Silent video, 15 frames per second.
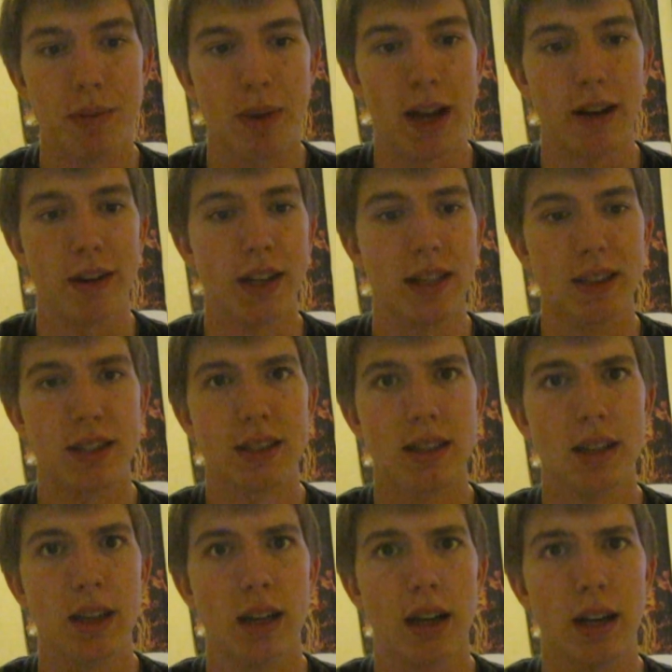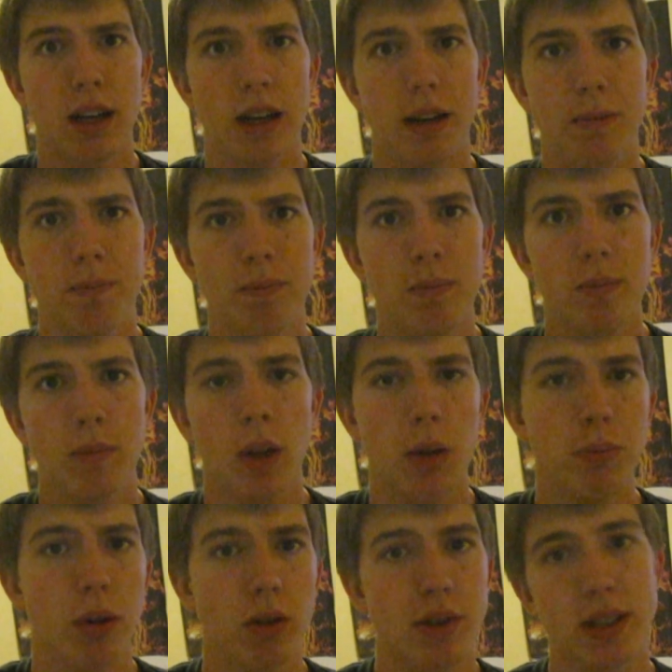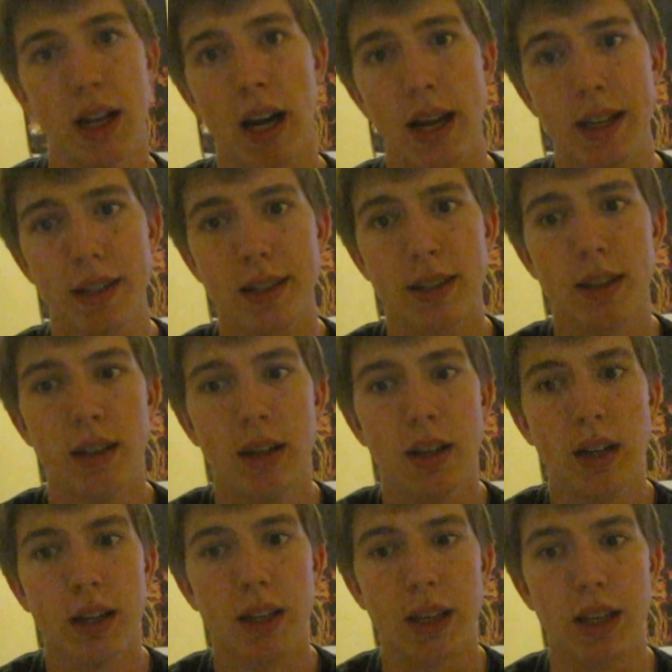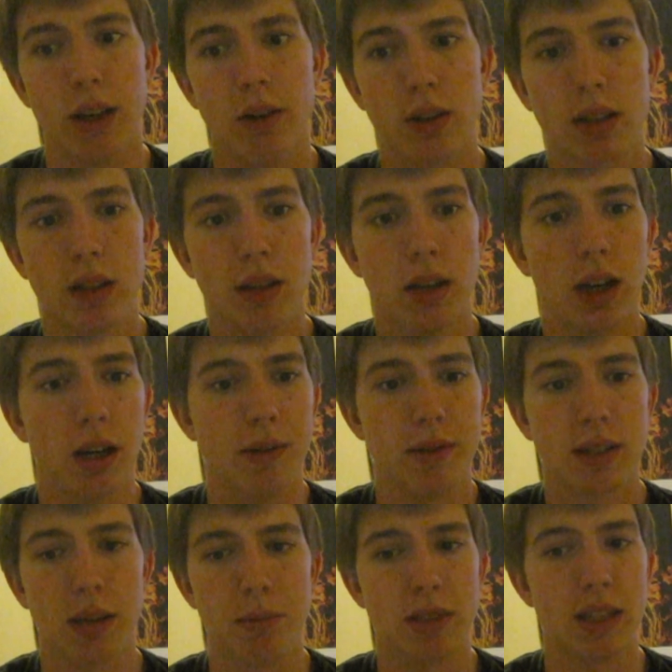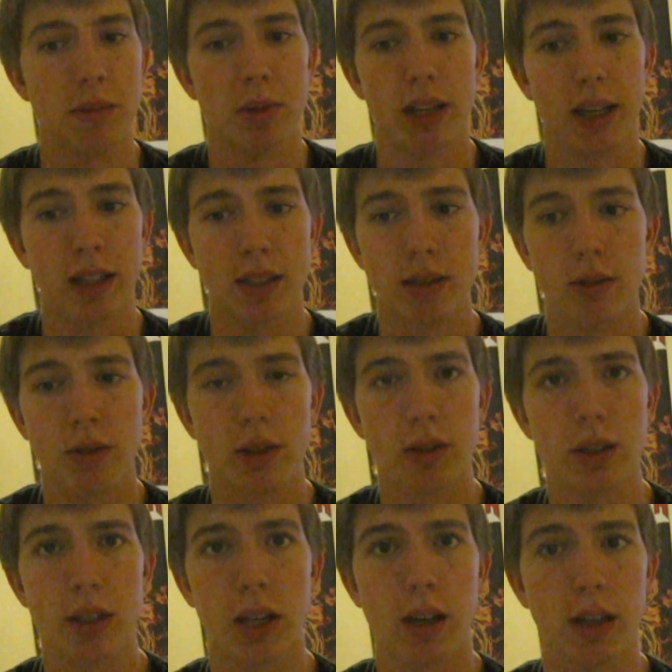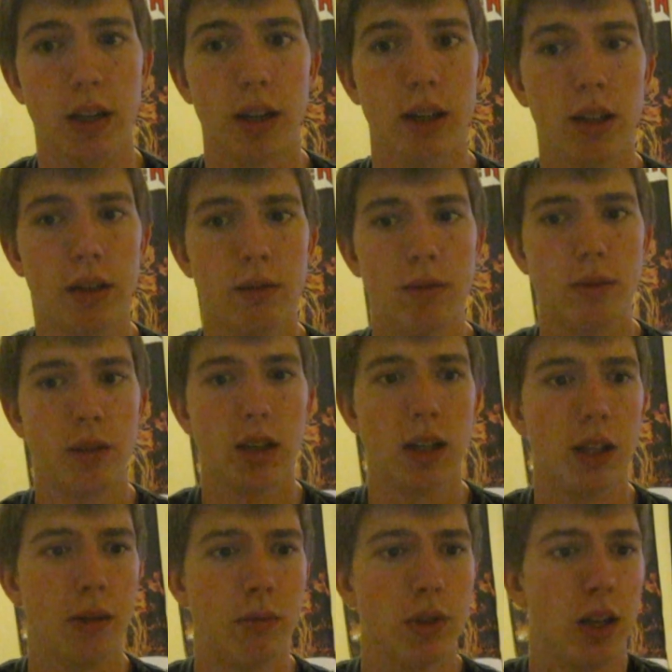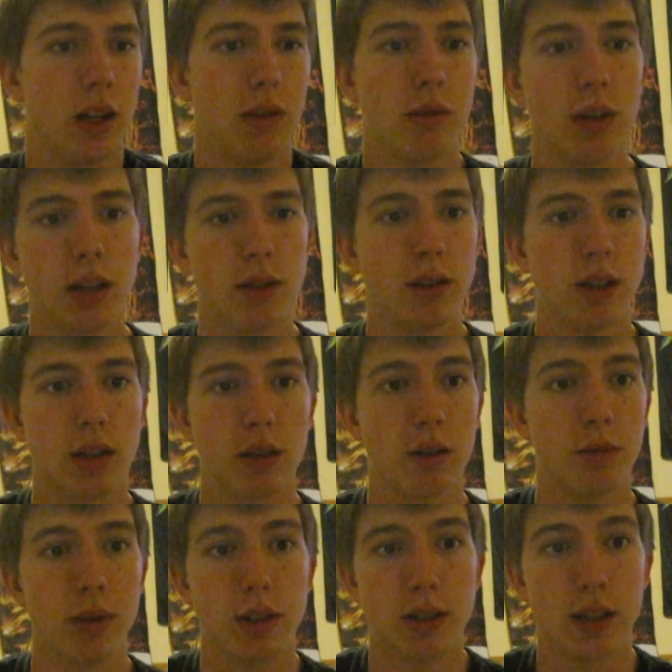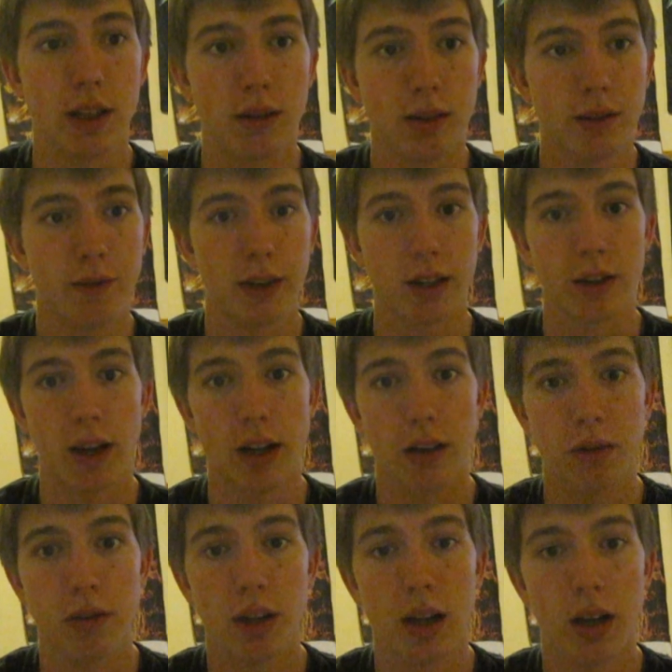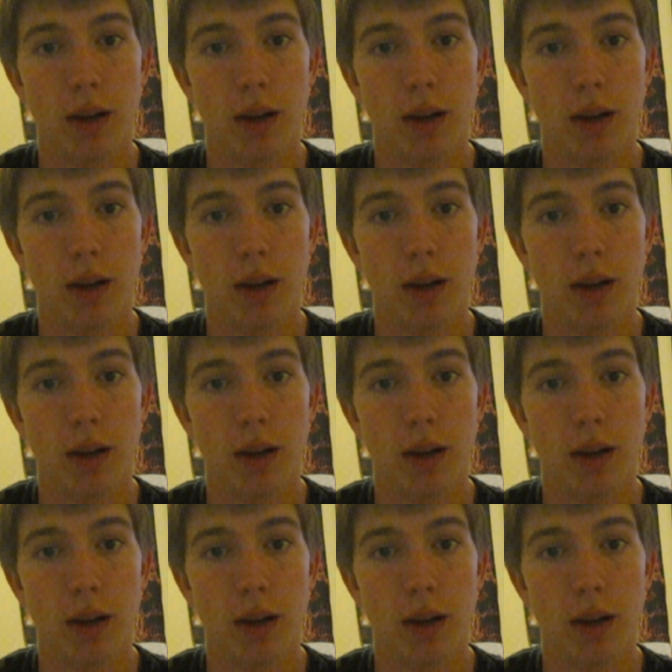parents, on both sides, you know, some siblings, older and younger, well not the younger ones, they figured it out.